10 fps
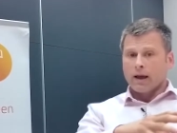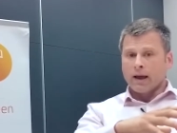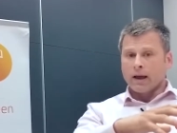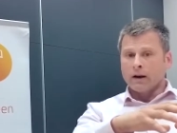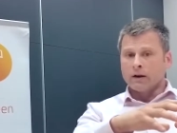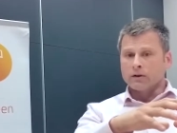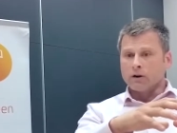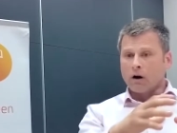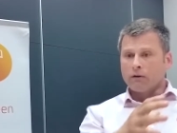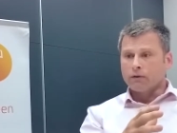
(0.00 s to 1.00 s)

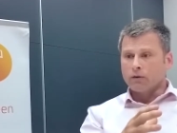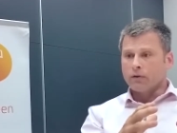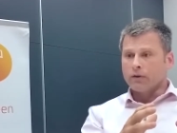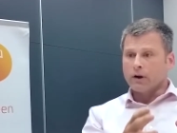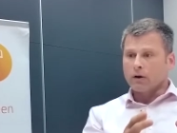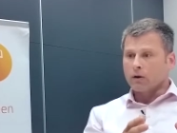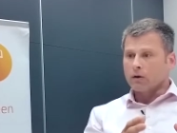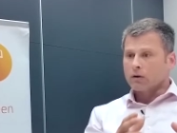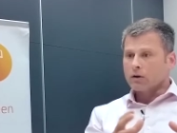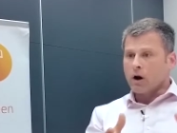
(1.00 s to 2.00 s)
and offer
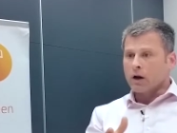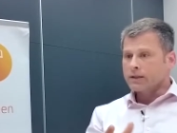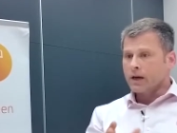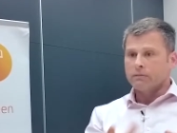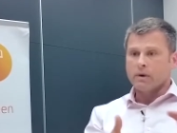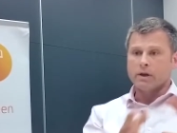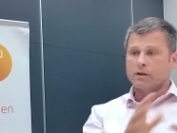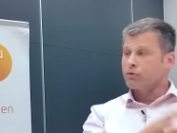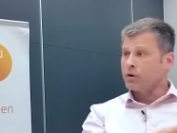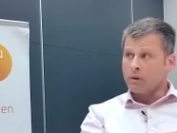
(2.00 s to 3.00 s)
their content, maybe
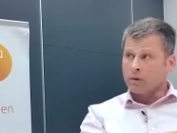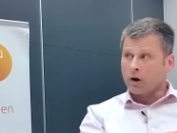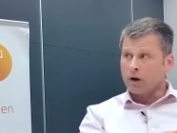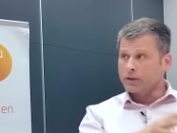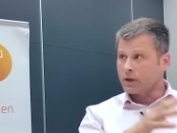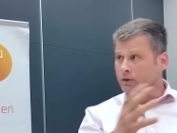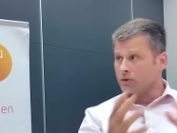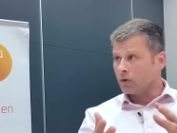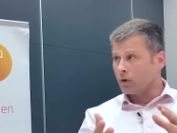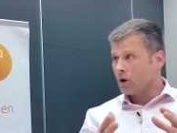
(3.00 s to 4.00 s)
it's premium
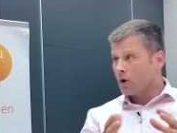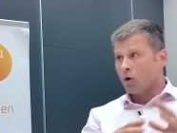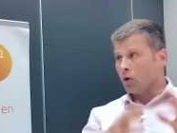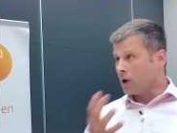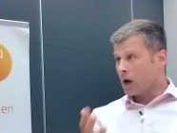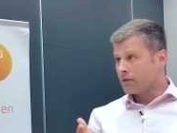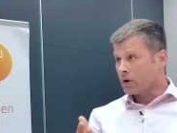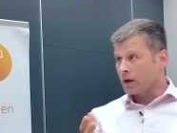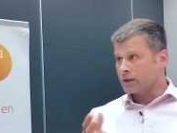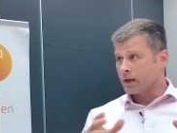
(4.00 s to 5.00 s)
content or live
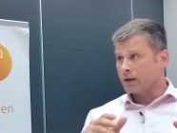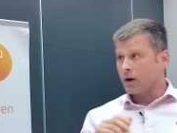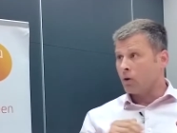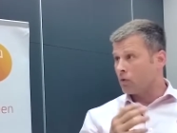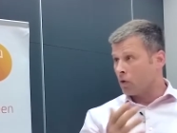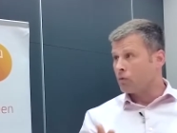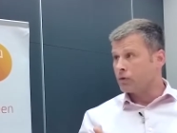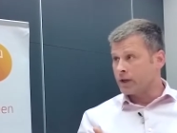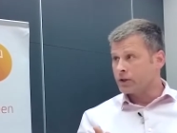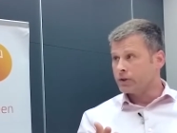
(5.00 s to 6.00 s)
content
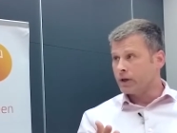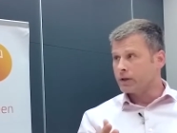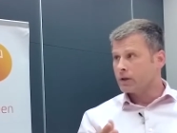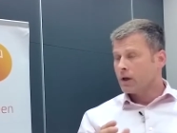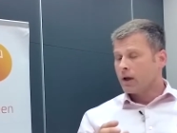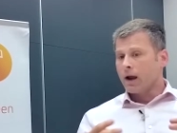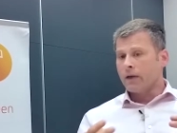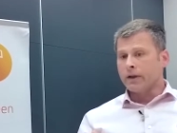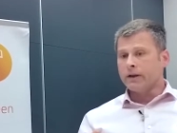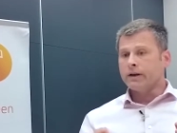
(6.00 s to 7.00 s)
over the internet,
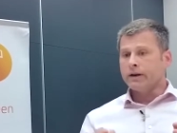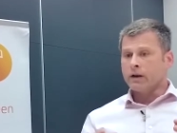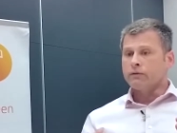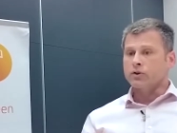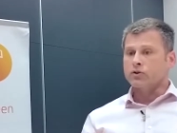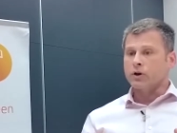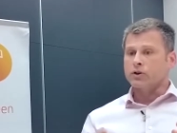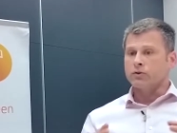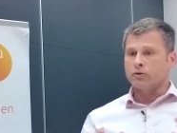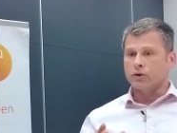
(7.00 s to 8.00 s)
and they need an
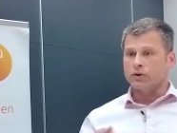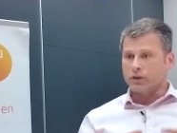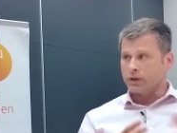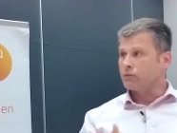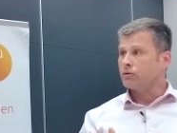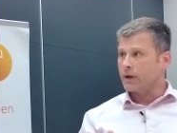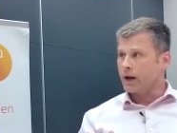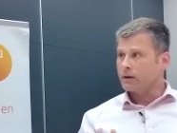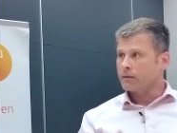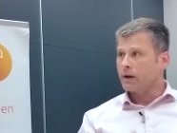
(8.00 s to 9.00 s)
infrastructure in order to deliver
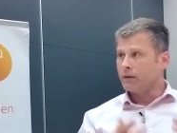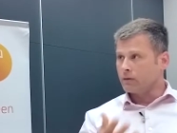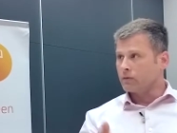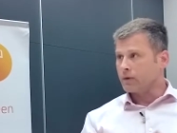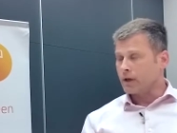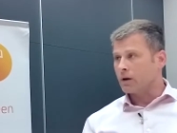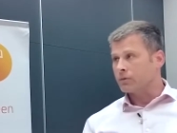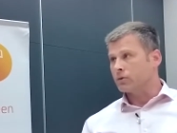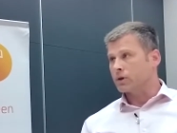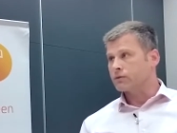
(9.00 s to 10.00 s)
that, and they
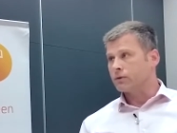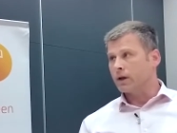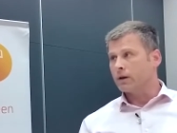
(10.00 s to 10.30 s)
come to us for